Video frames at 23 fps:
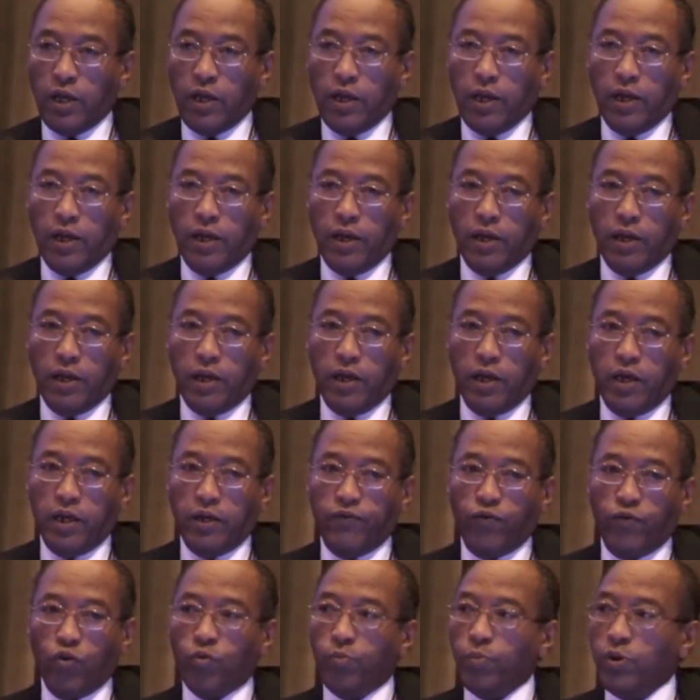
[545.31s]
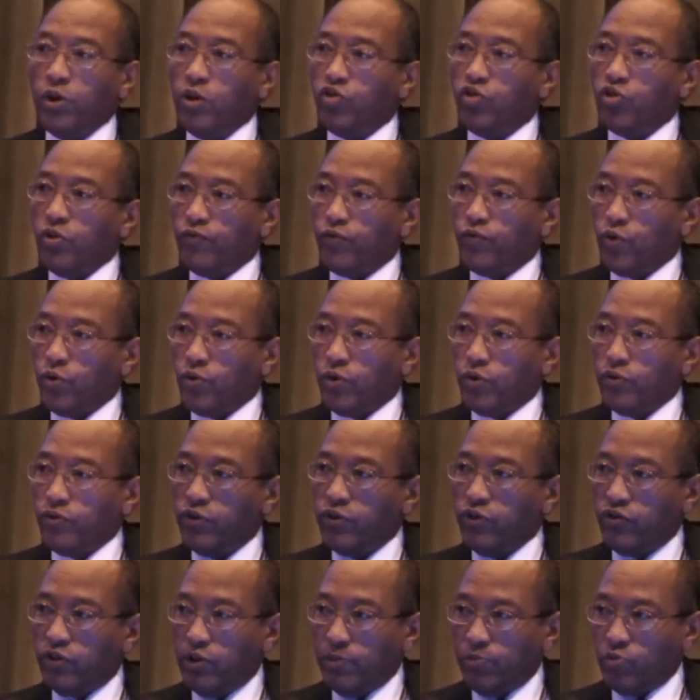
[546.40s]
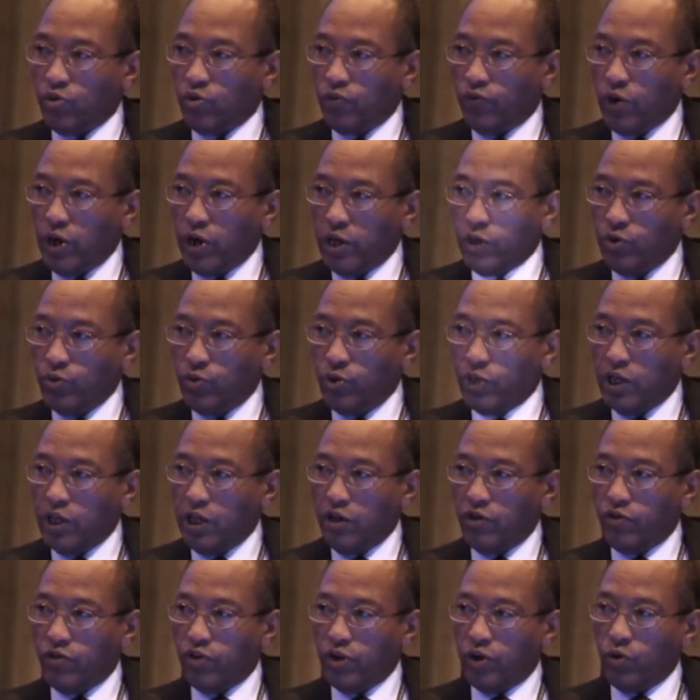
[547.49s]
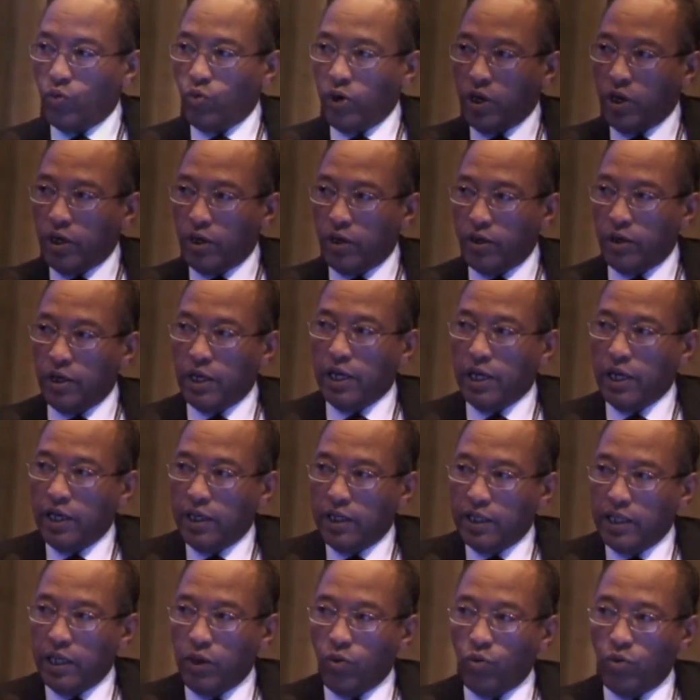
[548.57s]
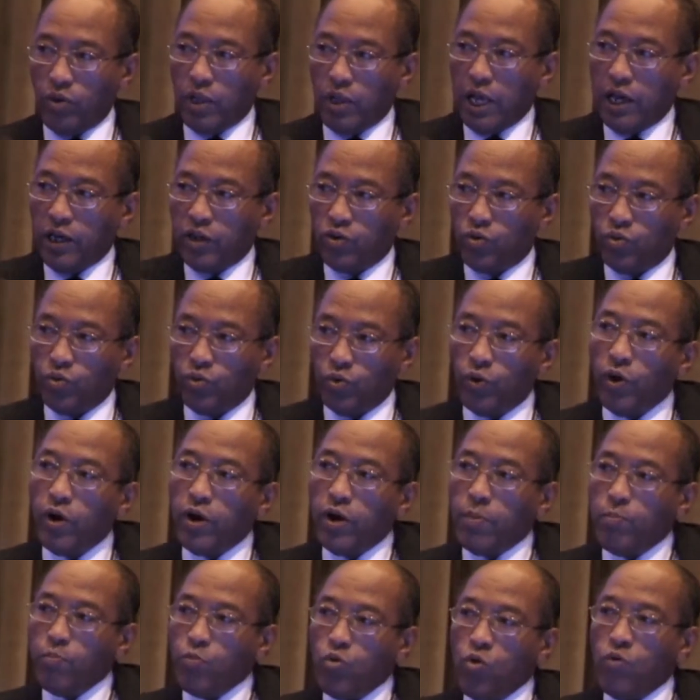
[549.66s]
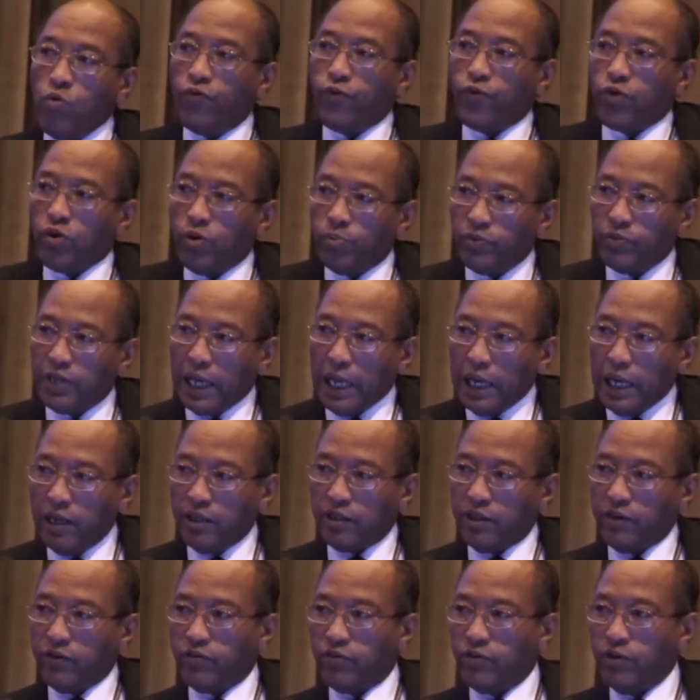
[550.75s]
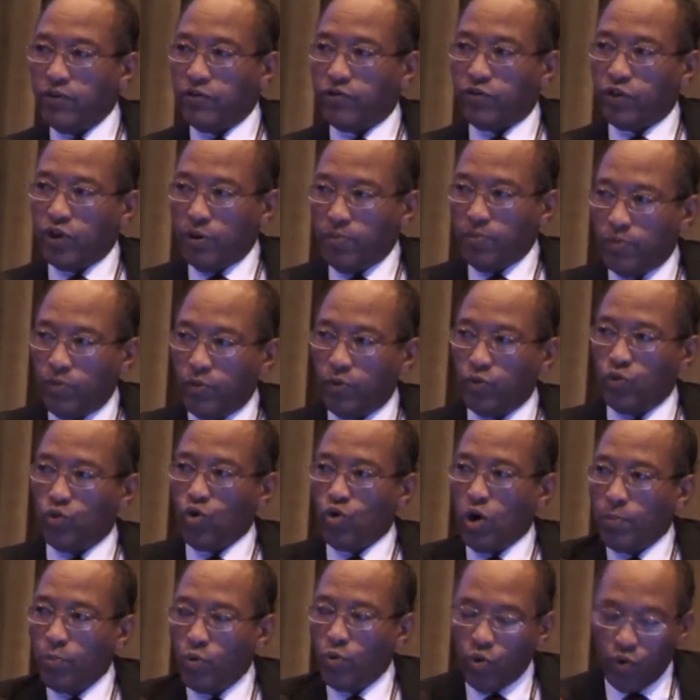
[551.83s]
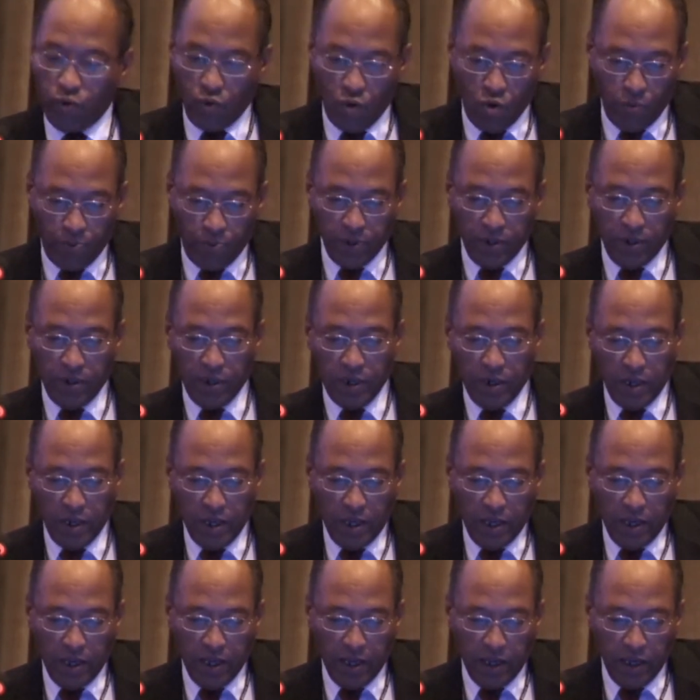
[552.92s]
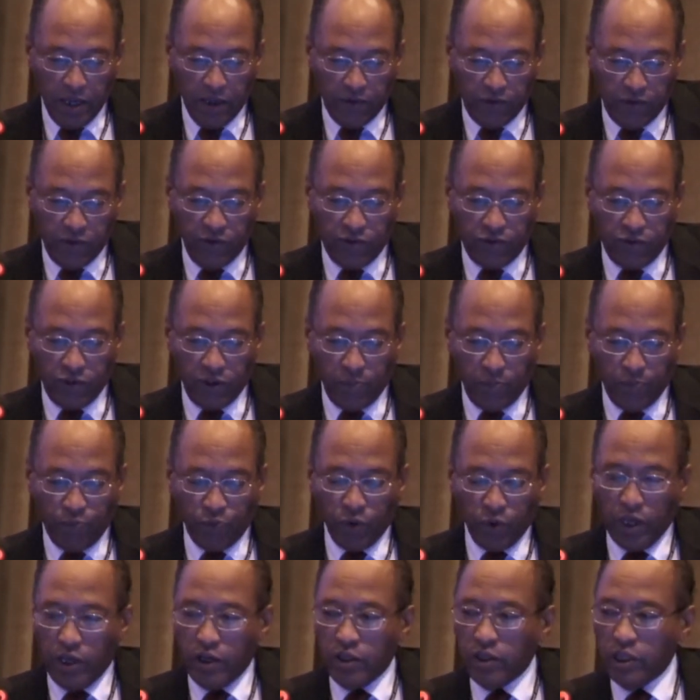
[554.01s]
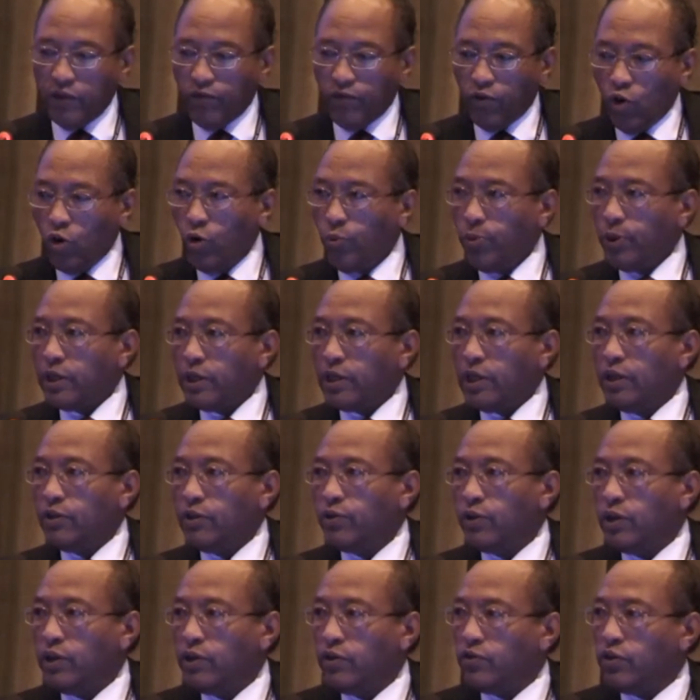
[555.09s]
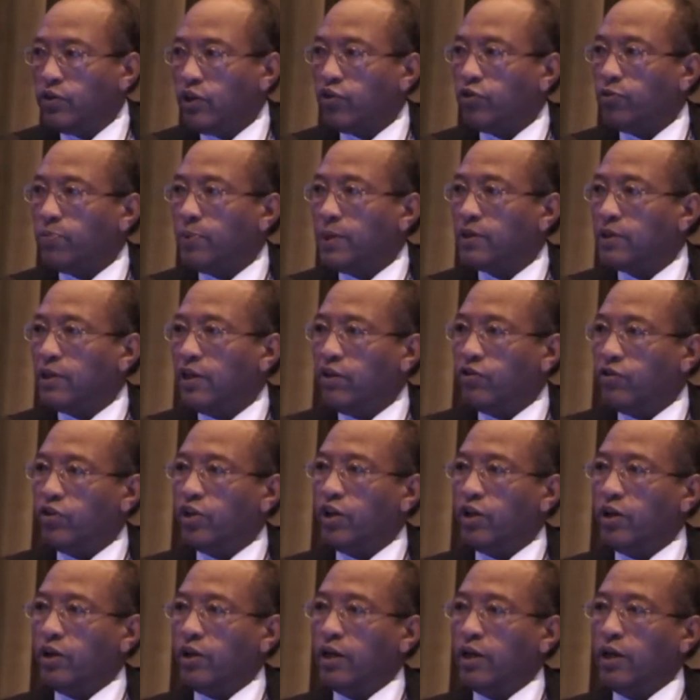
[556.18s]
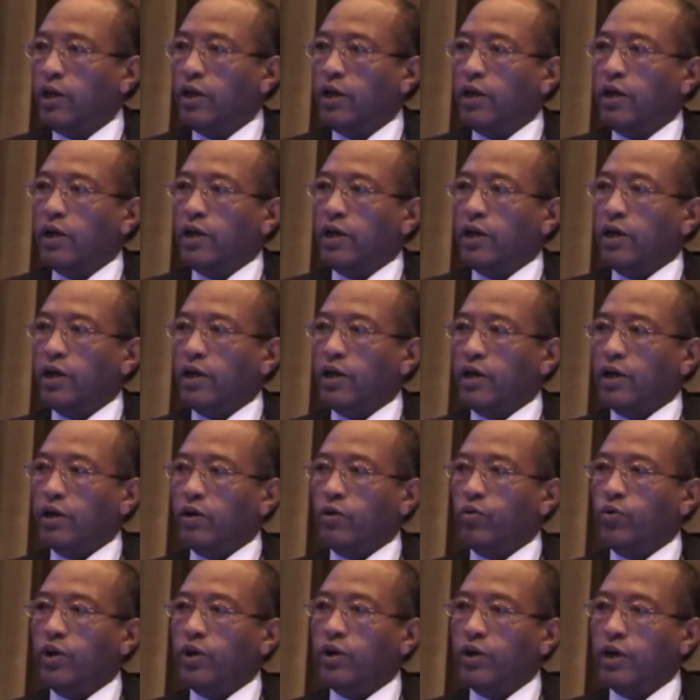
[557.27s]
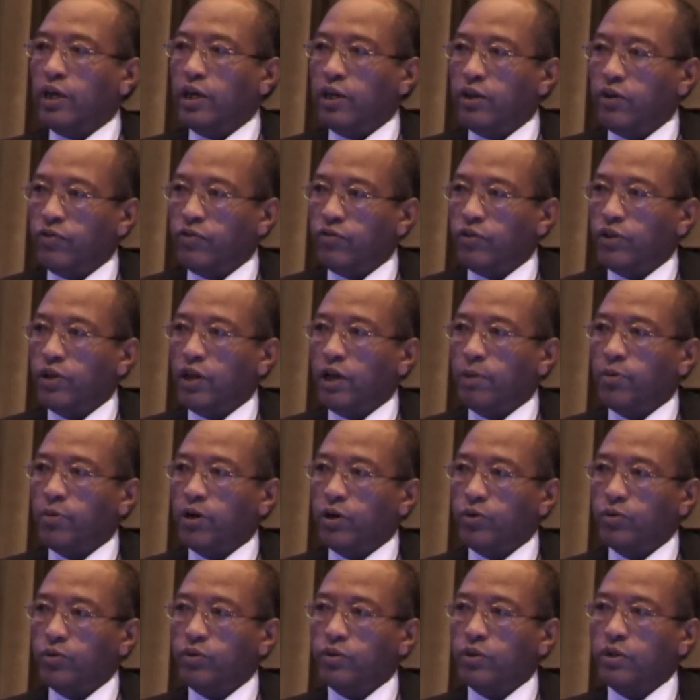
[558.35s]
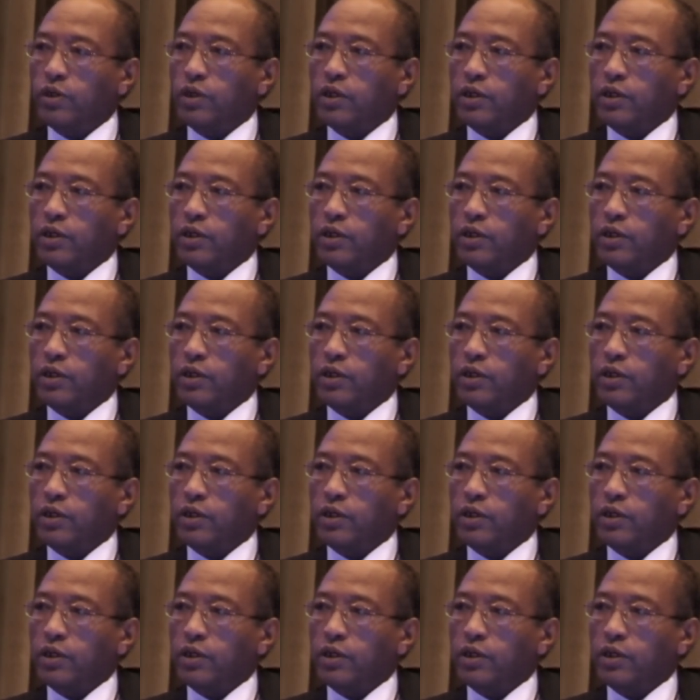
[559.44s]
a reformation for systems of higher education, where they would like to move from the elitist system to a more open system. In developing countries, the expectations were raised about